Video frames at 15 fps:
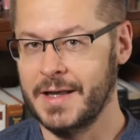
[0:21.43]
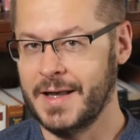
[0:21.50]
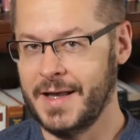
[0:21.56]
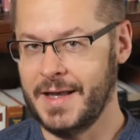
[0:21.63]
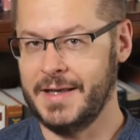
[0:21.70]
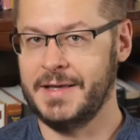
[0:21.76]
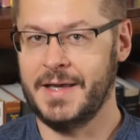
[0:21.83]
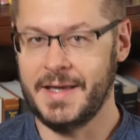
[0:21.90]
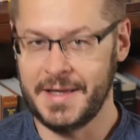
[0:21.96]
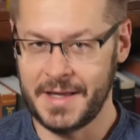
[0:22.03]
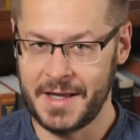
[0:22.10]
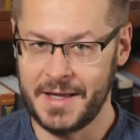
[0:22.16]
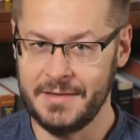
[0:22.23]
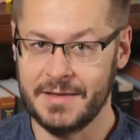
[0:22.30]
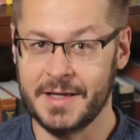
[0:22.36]

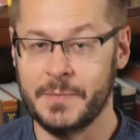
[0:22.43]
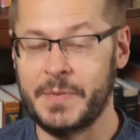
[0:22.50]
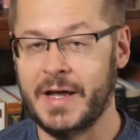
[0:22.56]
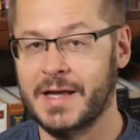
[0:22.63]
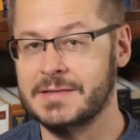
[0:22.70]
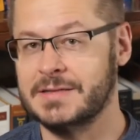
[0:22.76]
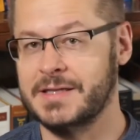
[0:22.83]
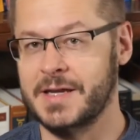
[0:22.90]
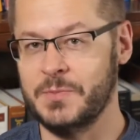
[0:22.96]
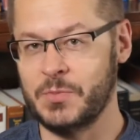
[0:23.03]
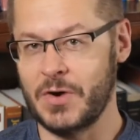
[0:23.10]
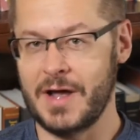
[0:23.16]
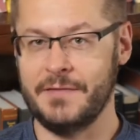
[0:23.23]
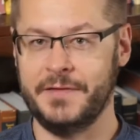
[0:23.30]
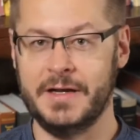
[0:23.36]
aka the apostate
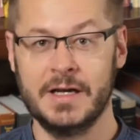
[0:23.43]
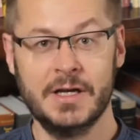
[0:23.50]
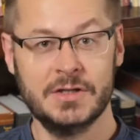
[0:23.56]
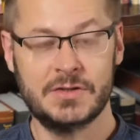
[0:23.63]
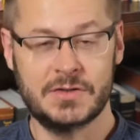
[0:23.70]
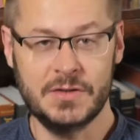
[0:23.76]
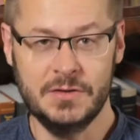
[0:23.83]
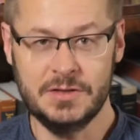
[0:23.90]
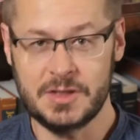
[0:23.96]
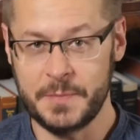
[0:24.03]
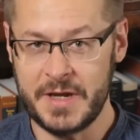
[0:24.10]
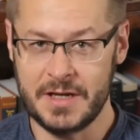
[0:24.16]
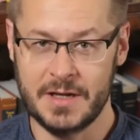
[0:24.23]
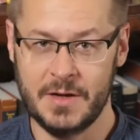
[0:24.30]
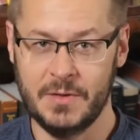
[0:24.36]
prophet, soon to
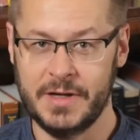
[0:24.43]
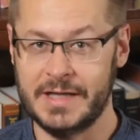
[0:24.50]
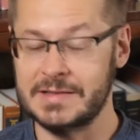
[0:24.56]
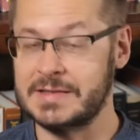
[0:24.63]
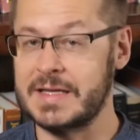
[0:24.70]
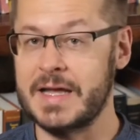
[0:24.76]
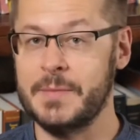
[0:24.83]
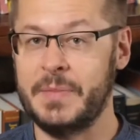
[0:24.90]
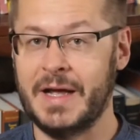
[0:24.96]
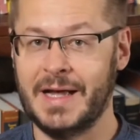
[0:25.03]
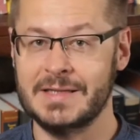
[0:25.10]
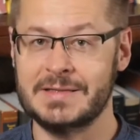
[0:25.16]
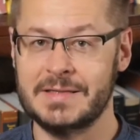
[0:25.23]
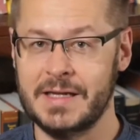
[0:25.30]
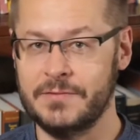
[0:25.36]
be known as the
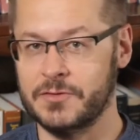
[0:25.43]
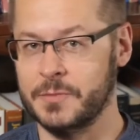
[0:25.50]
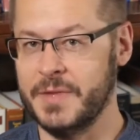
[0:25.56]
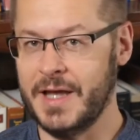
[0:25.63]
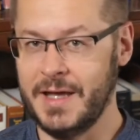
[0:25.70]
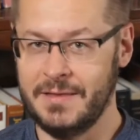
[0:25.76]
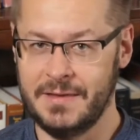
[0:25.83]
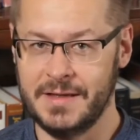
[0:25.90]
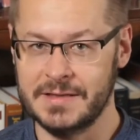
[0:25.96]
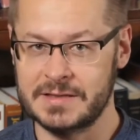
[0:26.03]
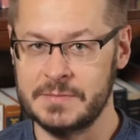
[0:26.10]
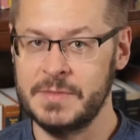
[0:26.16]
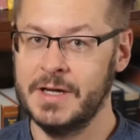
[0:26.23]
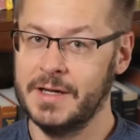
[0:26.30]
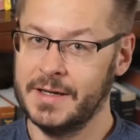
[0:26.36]
apostate from
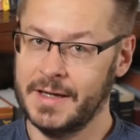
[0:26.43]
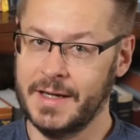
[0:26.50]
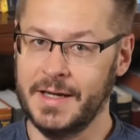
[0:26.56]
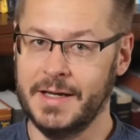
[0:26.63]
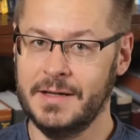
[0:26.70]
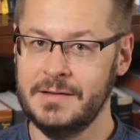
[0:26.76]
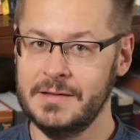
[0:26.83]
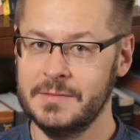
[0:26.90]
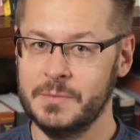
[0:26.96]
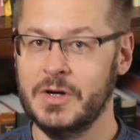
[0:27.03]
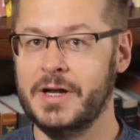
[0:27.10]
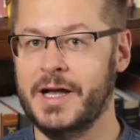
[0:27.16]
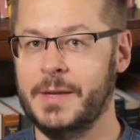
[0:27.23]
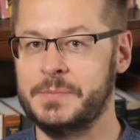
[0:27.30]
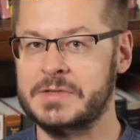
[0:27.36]
atheism, and
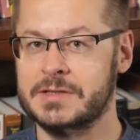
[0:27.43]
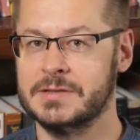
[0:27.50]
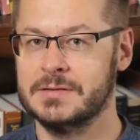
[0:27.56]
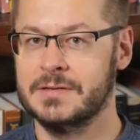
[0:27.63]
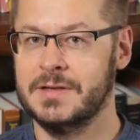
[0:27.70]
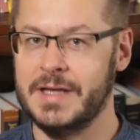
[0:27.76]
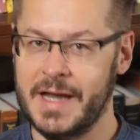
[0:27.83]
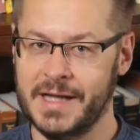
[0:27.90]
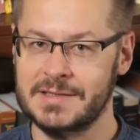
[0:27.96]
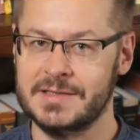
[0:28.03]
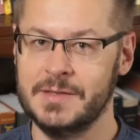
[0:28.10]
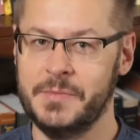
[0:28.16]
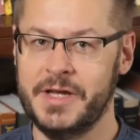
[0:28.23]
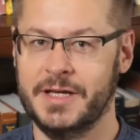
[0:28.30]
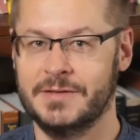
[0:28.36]
perhaps the next
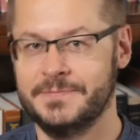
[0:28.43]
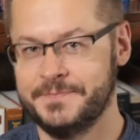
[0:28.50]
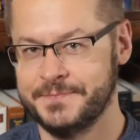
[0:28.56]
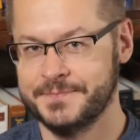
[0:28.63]
Nabeel.